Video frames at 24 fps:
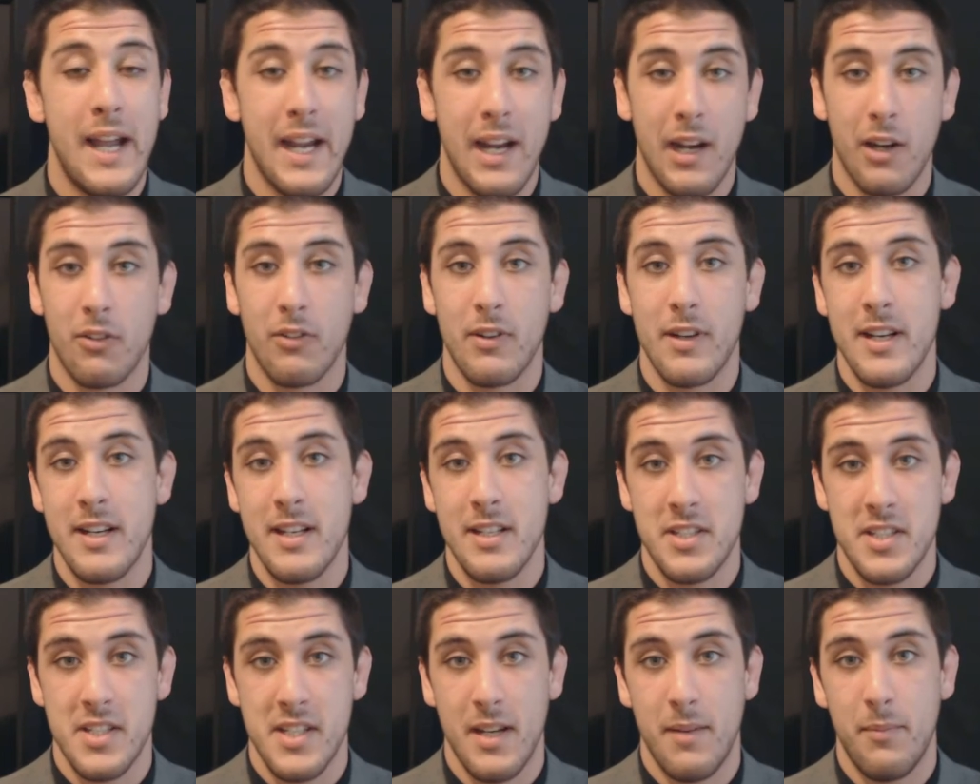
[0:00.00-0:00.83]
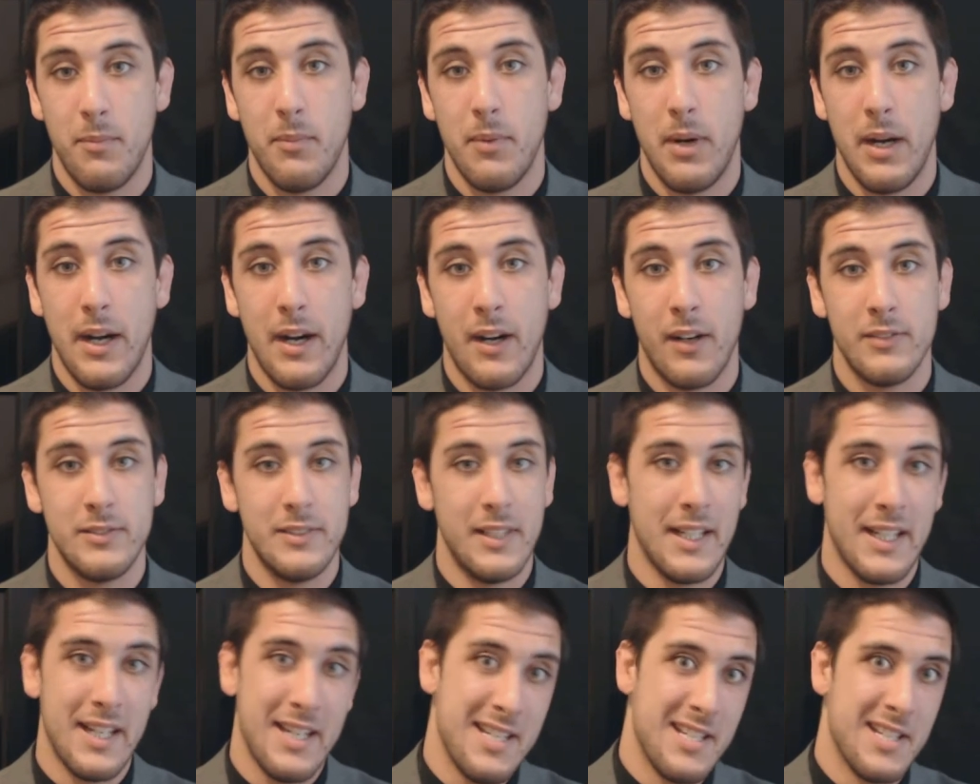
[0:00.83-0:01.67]
angry somewhere
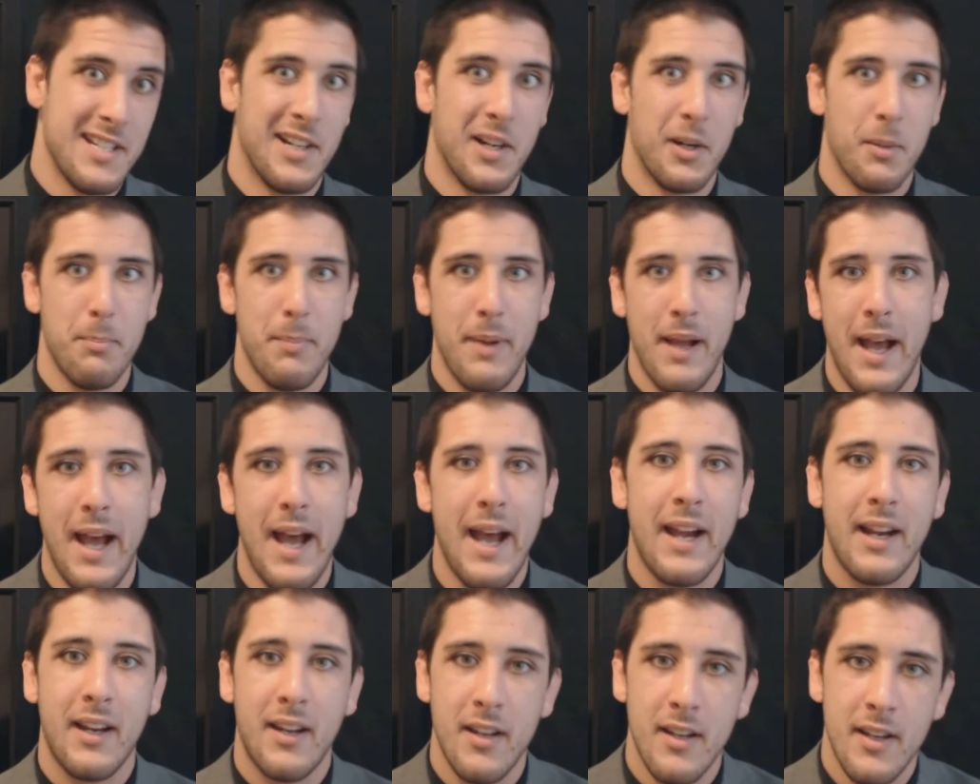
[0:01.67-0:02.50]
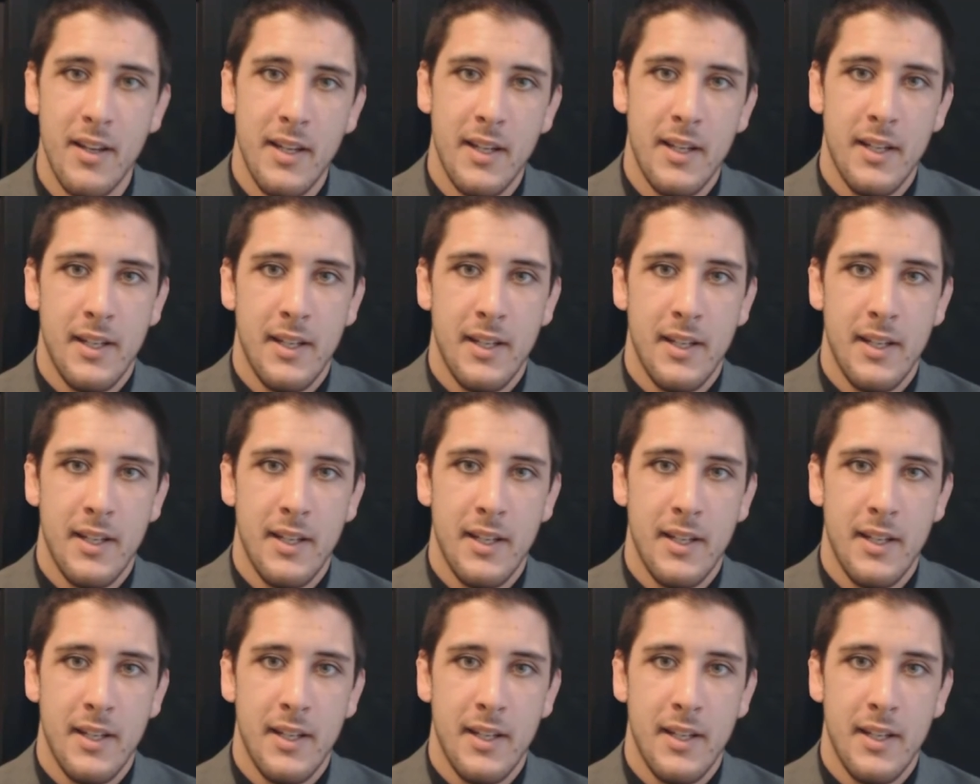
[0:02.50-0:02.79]
like a year back,